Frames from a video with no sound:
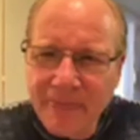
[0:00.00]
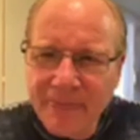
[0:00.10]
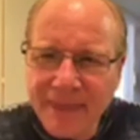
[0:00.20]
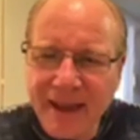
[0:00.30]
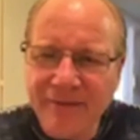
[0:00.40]

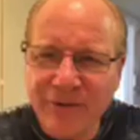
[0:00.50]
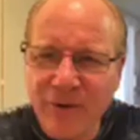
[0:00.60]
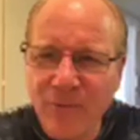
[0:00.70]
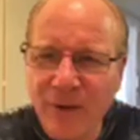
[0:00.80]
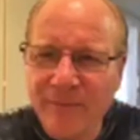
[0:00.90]
They have their
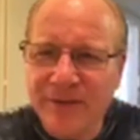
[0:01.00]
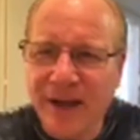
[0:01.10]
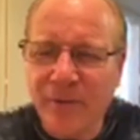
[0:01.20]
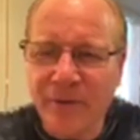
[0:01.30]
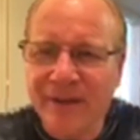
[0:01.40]
own
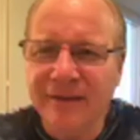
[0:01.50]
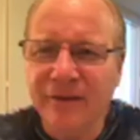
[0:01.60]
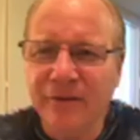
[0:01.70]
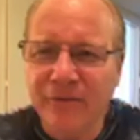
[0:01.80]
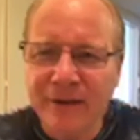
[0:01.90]
website within
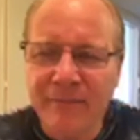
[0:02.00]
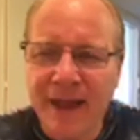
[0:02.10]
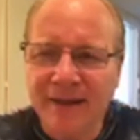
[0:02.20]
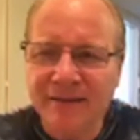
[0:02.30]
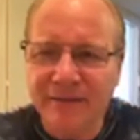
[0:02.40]
the
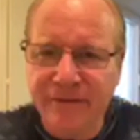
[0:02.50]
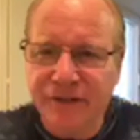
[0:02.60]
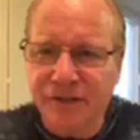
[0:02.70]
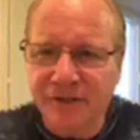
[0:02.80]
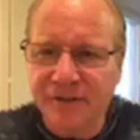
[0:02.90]
Remax
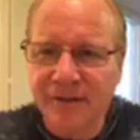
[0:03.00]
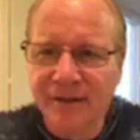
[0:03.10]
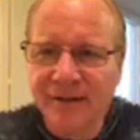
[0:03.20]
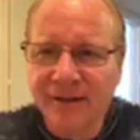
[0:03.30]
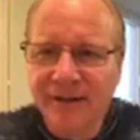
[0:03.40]
division
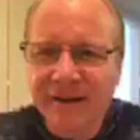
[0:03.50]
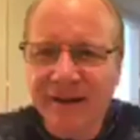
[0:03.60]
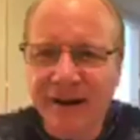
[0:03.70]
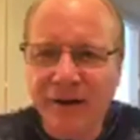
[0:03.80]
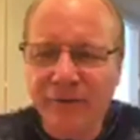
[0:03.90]

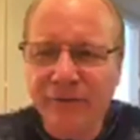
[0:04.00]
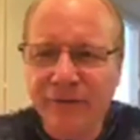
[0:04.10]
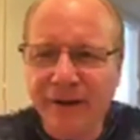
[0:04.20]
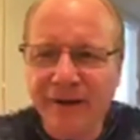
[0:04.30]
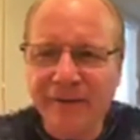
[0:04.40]
of
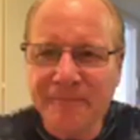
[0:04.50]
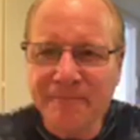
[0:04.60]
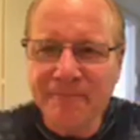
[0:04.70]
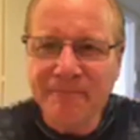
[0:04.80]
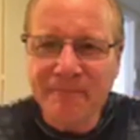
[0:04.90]

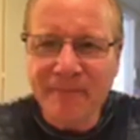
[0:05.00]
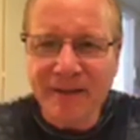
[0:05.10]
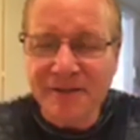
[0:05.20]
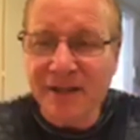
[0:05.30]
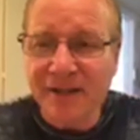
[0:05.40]

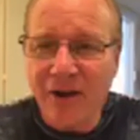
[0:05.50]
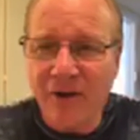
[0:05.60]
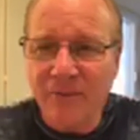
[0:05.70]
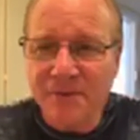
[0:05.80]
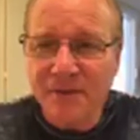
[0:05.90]
selling
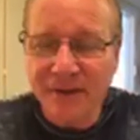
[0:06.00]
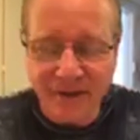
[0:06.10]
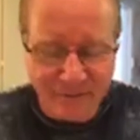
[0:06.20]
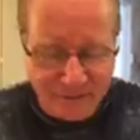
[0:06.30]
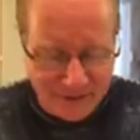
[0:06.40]
homes,
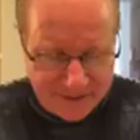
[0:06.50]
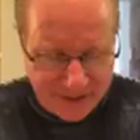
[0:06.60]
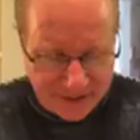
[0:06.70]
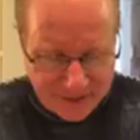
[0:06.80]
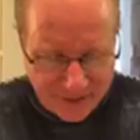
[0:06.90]
of real estate.